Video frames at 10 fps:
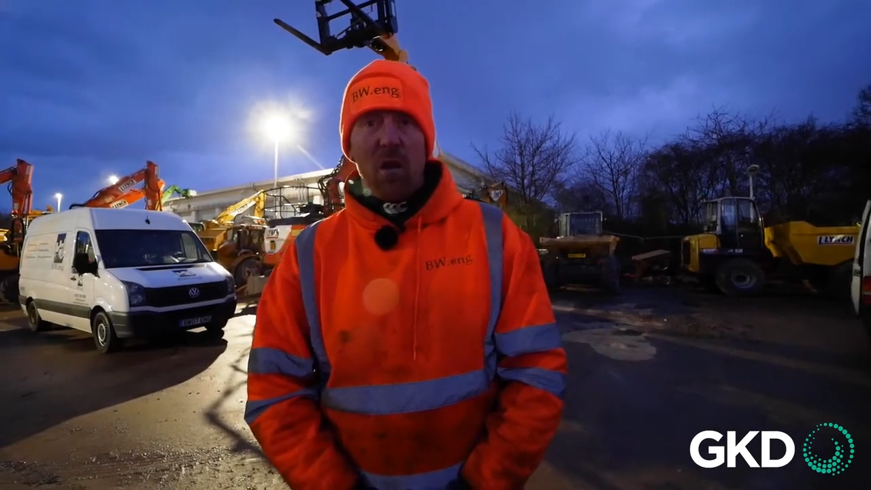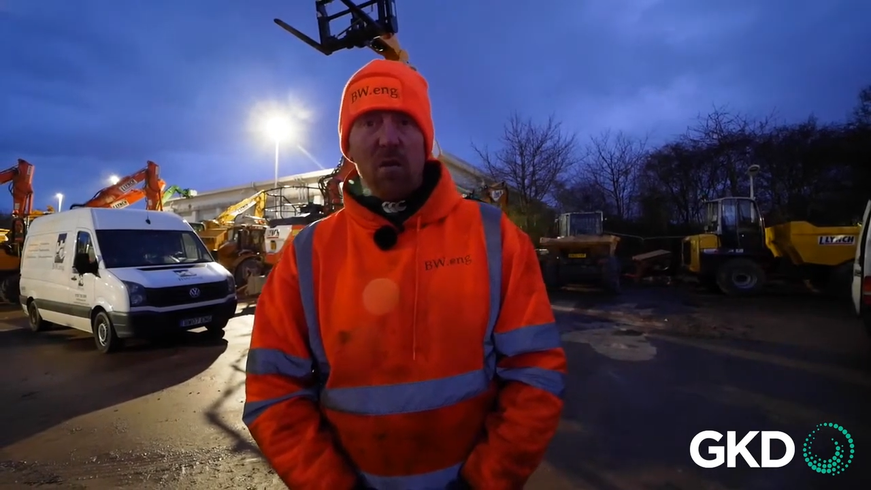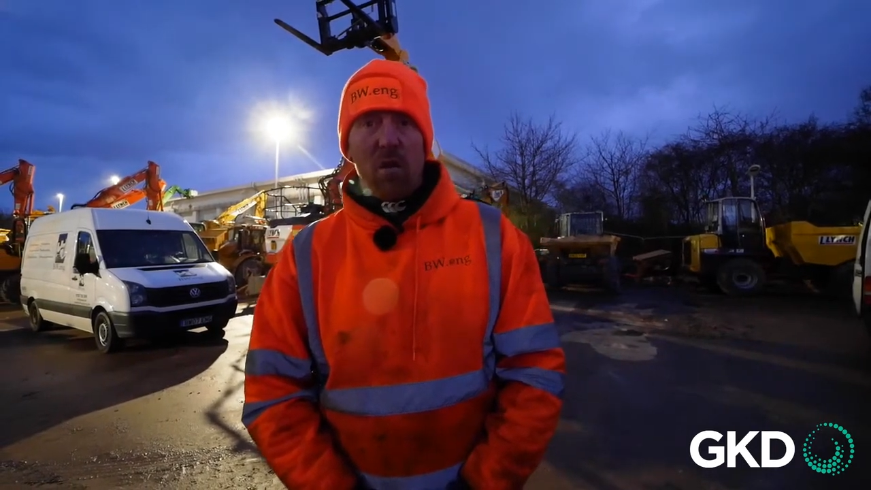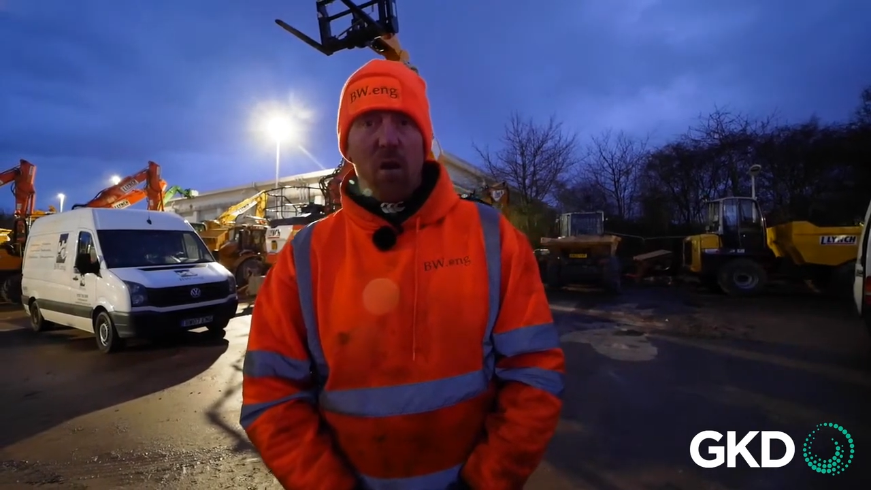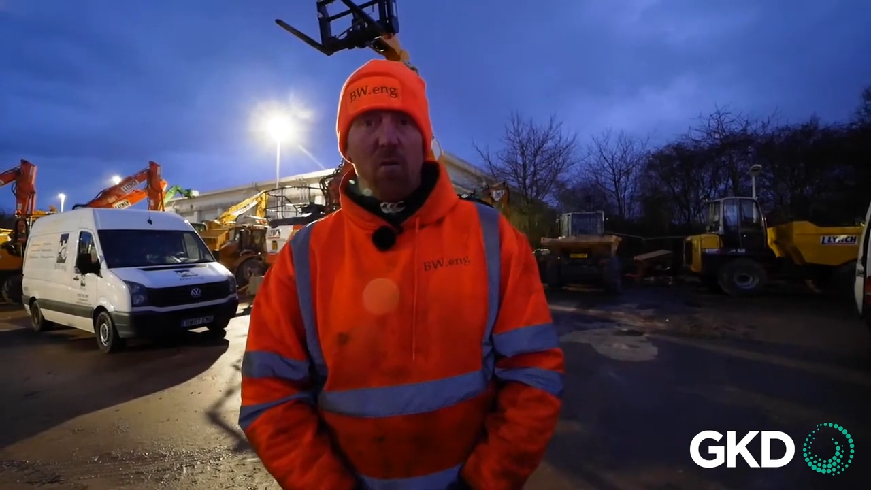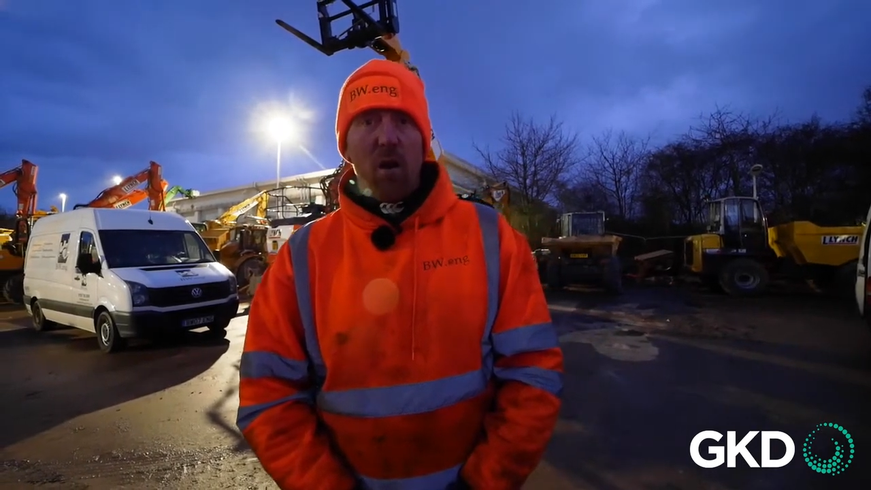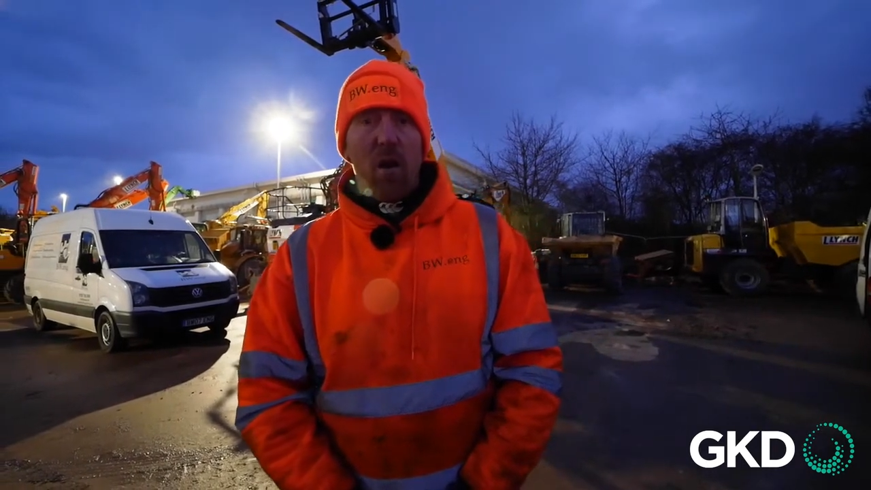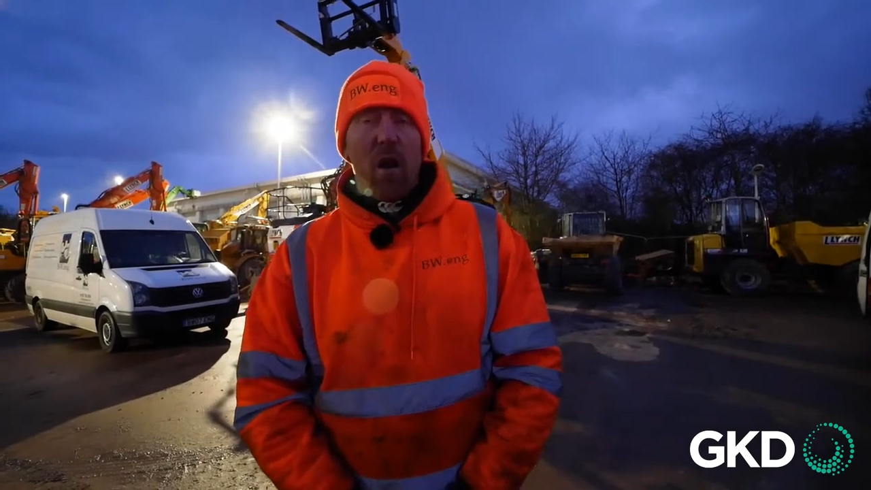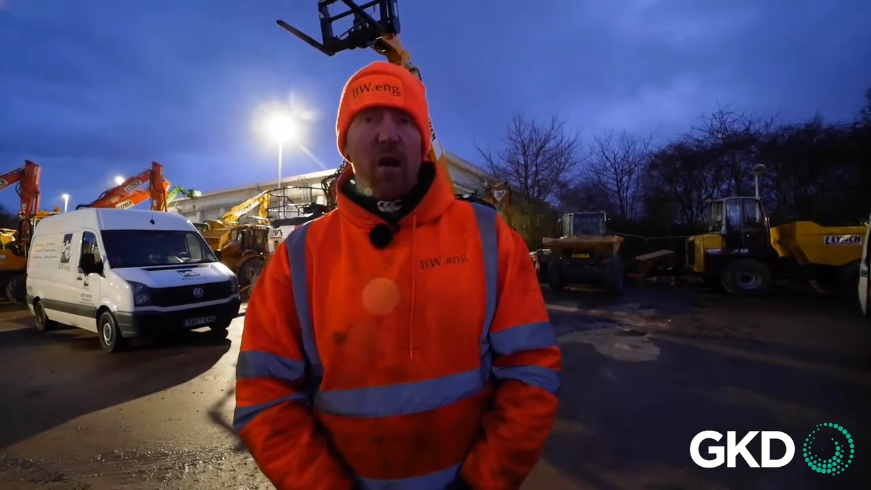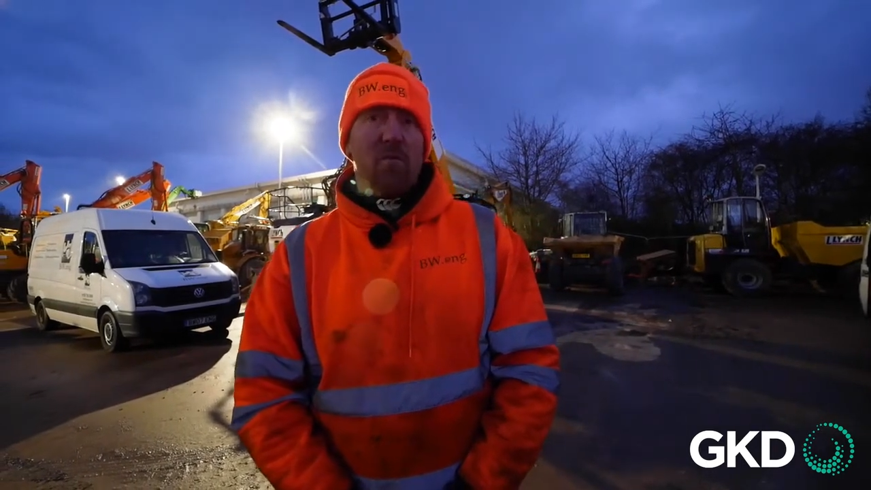So
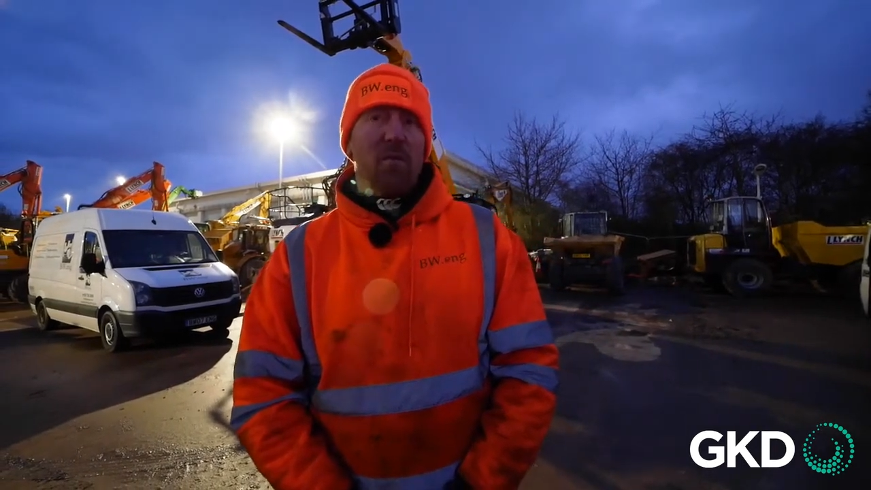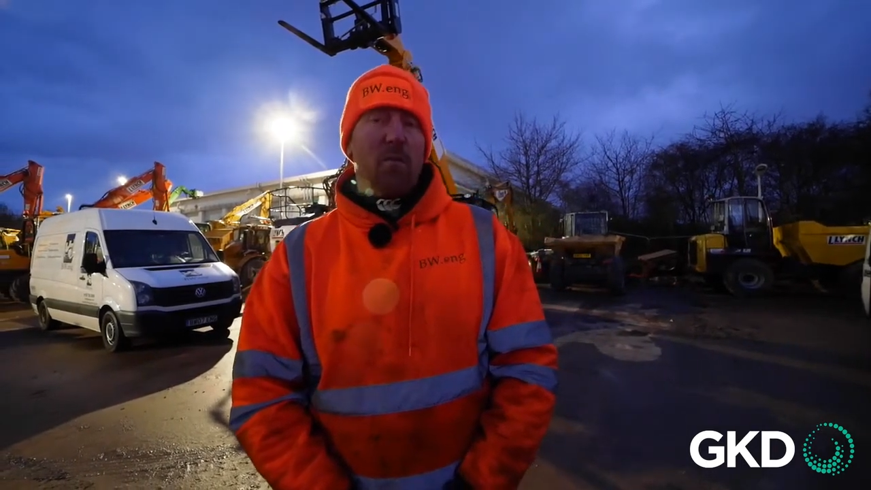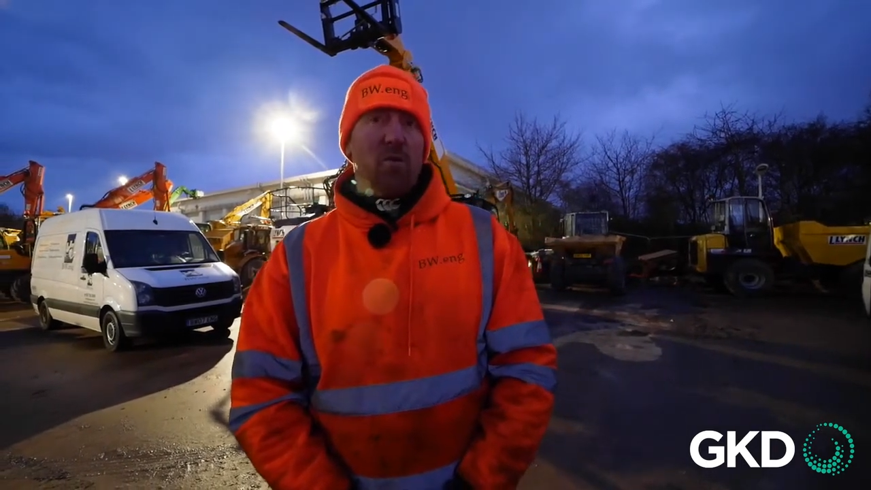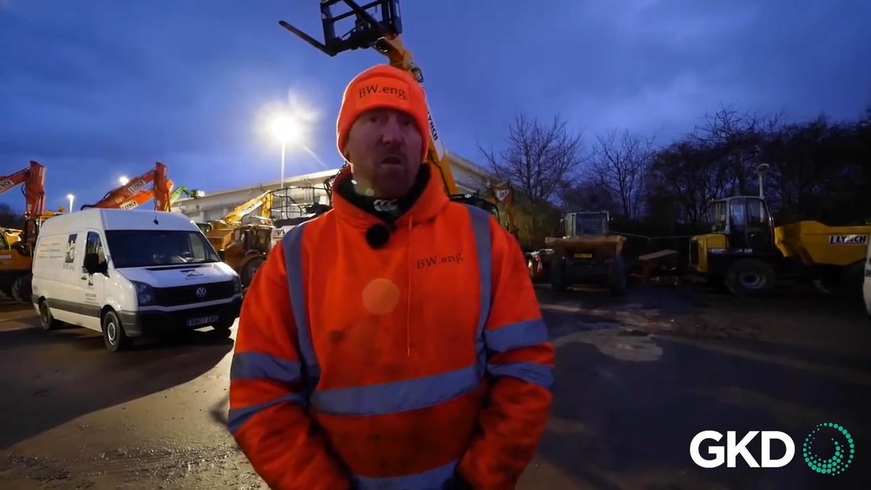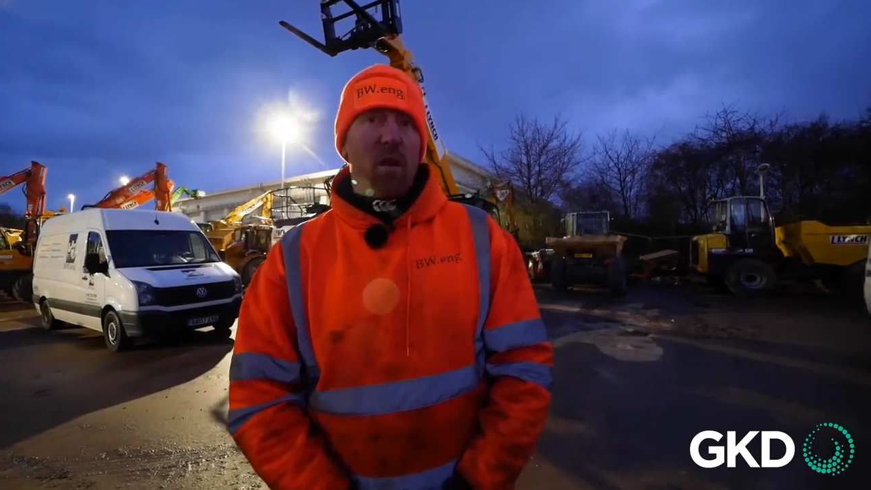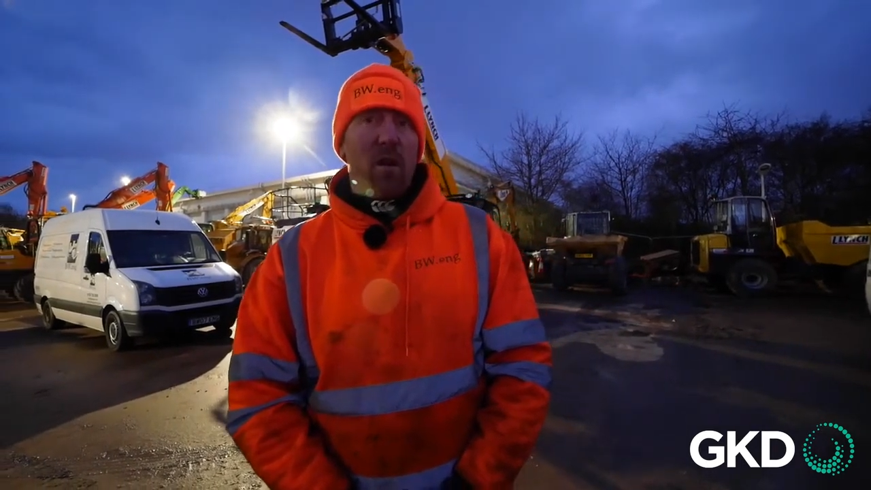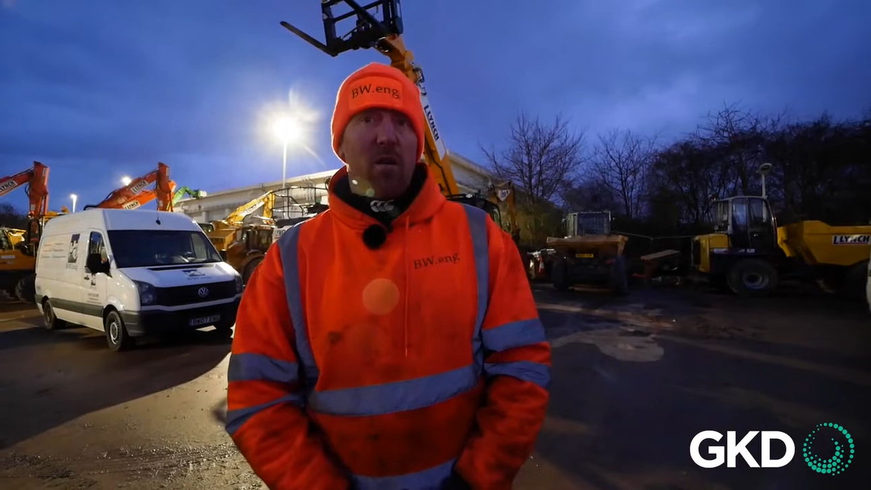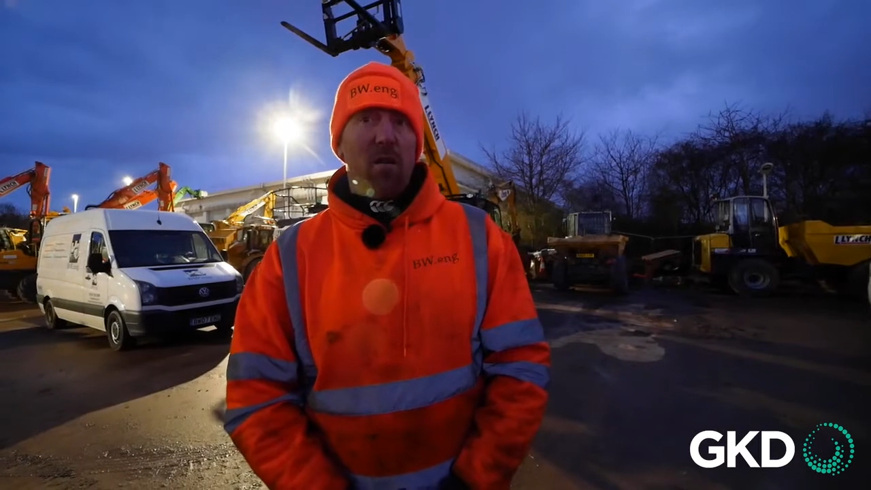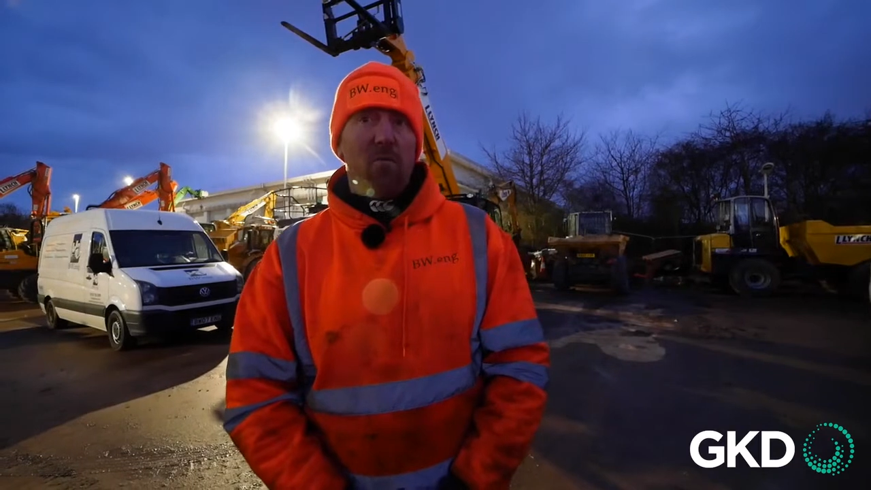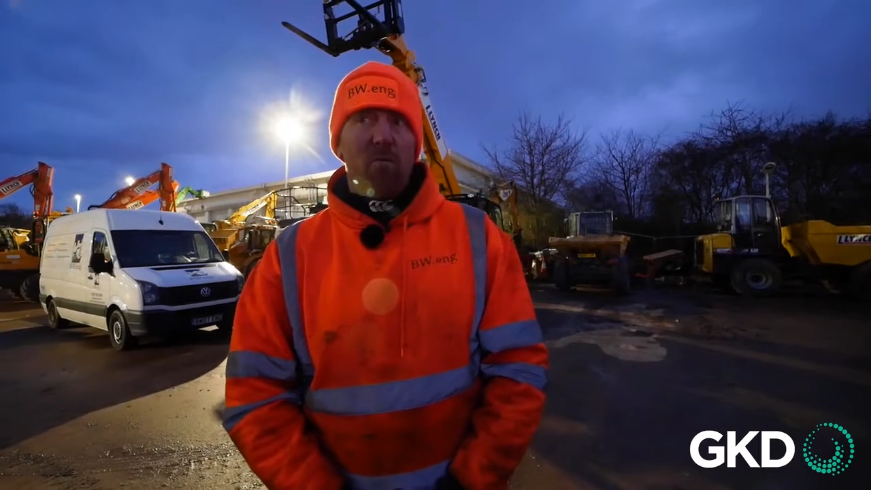as we've demonstrated,